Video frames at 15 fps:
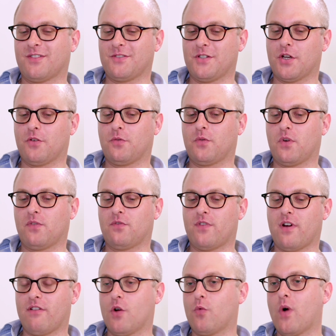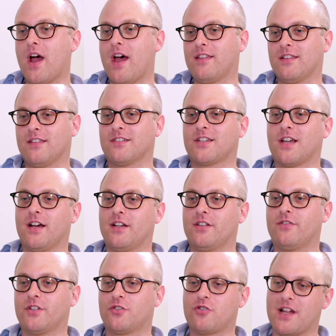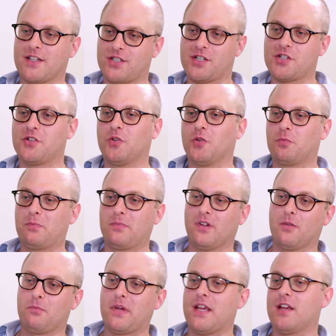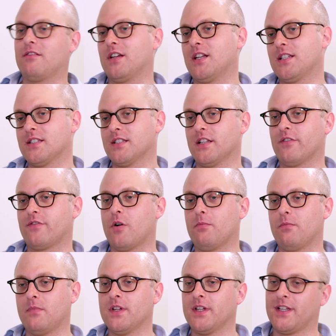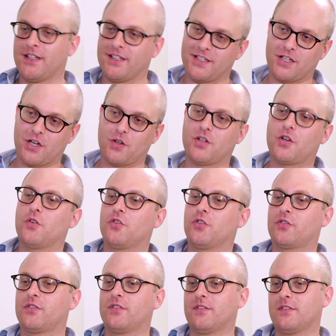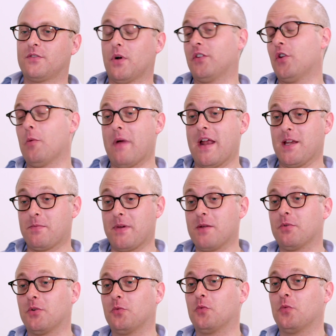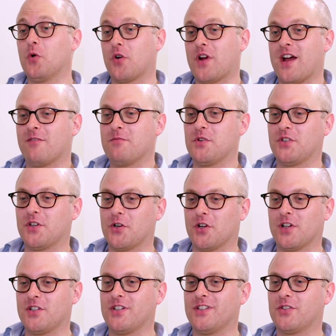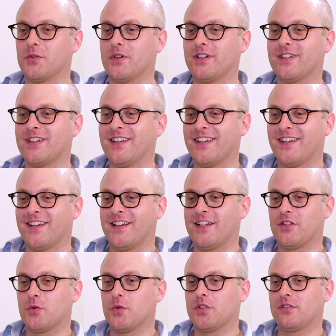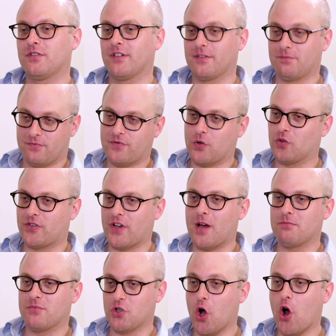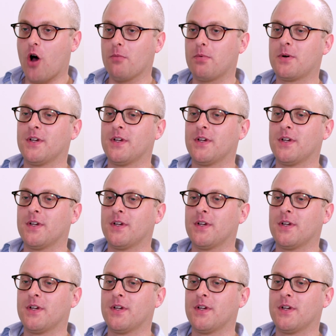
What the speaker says: You know, we're very aware that there's kind of a transitional period, isn't there? From, you know, you don't just, well, not many people walk out of music college into a full-time job.